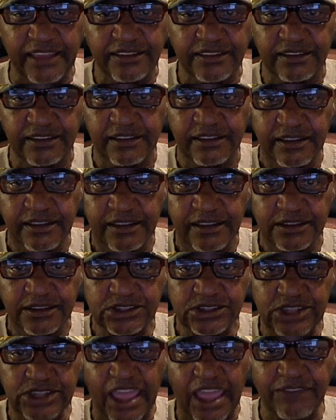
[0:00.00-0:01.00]
in,
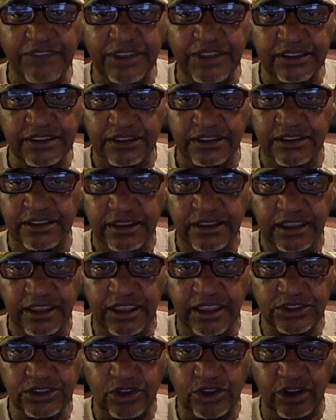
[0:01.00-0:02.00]
save it,
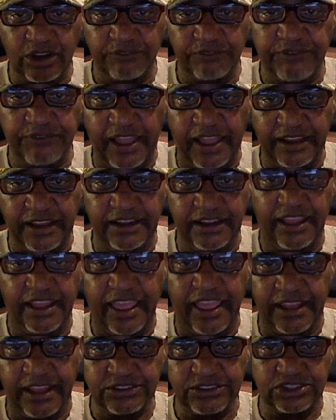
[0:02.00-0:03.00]
it's going to find it
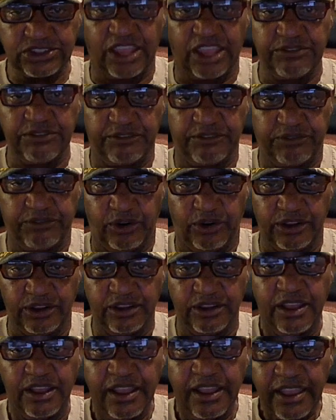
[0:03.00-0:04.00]
and save it for
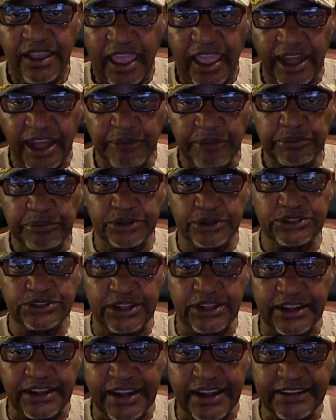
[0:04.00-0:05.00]
you. And it puts
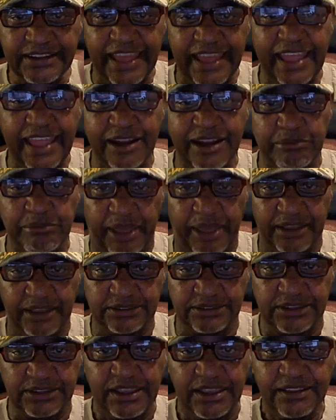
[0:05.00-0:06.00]
it in a
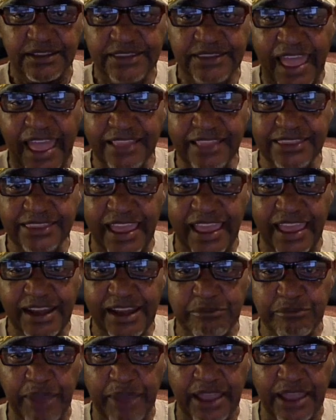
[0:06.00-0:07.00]
database. That
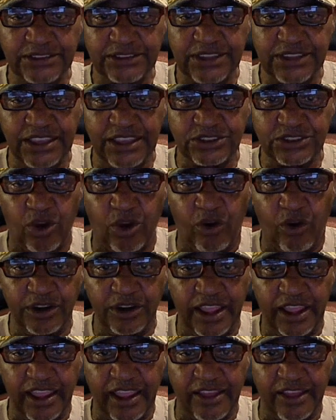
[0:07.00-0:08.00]
database is on
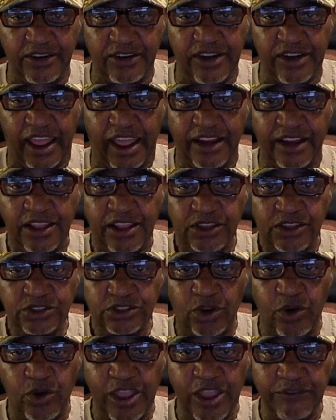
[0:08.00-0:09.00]
the internet,
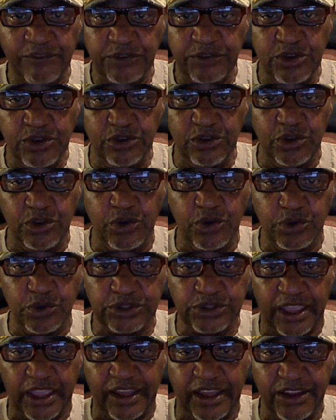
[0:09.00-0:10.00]
so if you
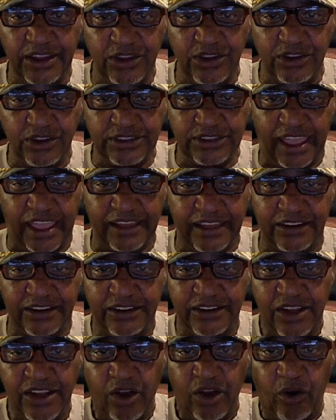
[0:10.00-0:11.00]
lose any of your
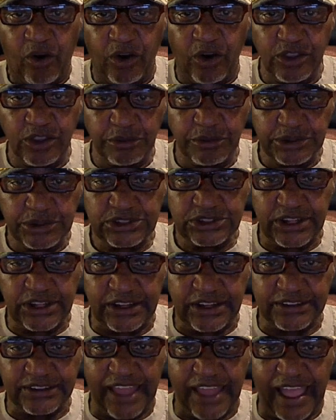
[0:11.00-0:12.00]
data or your machine